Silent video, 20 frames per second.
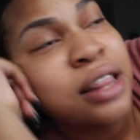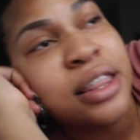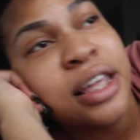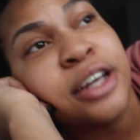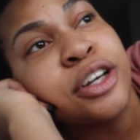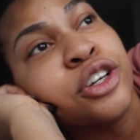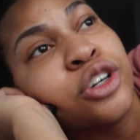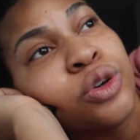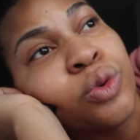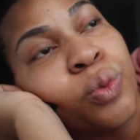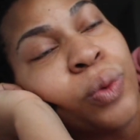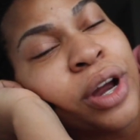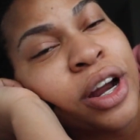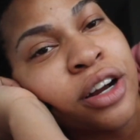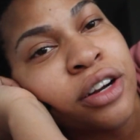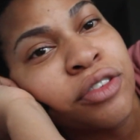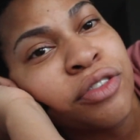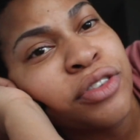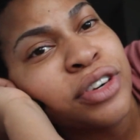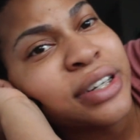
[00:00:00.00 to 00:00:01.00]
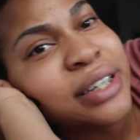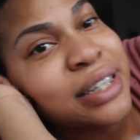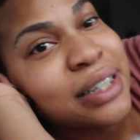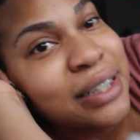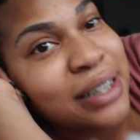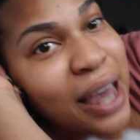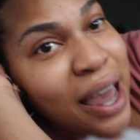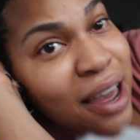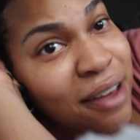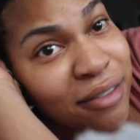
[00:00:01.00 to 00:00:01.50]
Then you're weird for
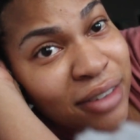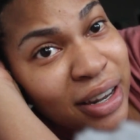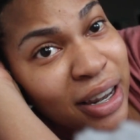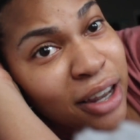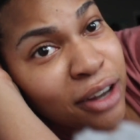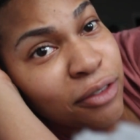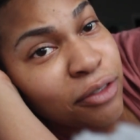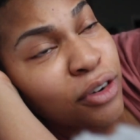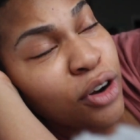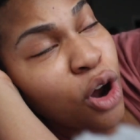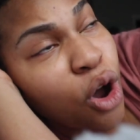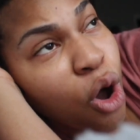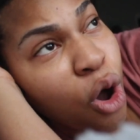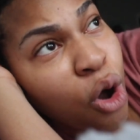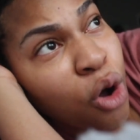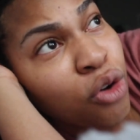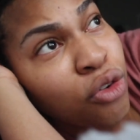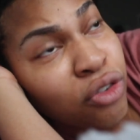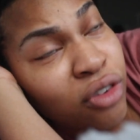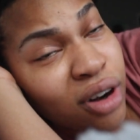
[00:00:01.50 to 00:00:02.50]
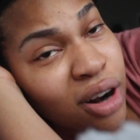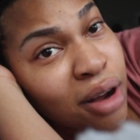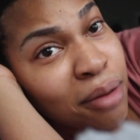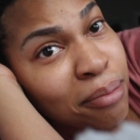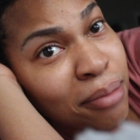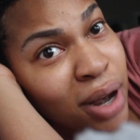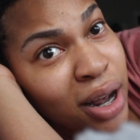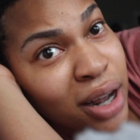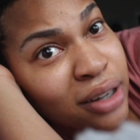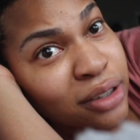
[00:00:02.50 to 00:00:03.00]
saving it for over a
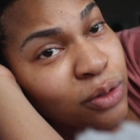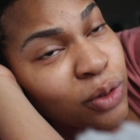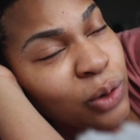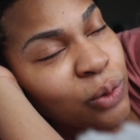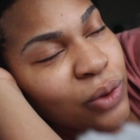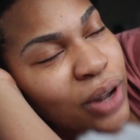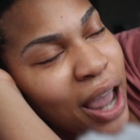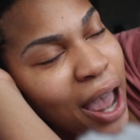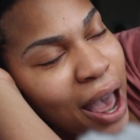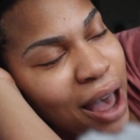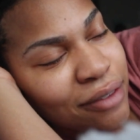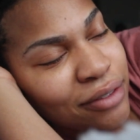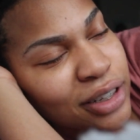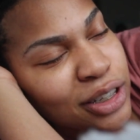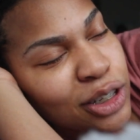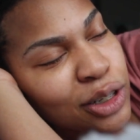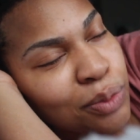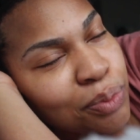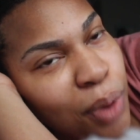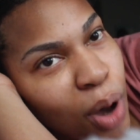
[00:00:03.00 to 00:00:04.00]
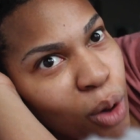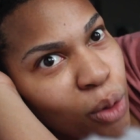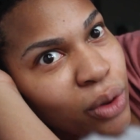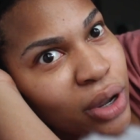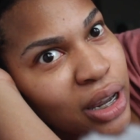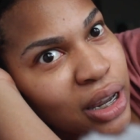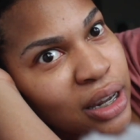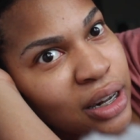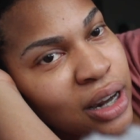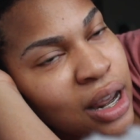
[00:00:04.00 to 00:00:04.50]
month when we haven't
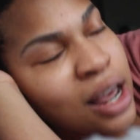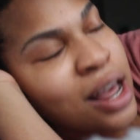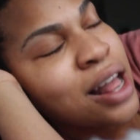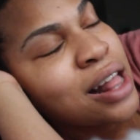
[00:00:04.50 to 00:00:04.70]
spoken.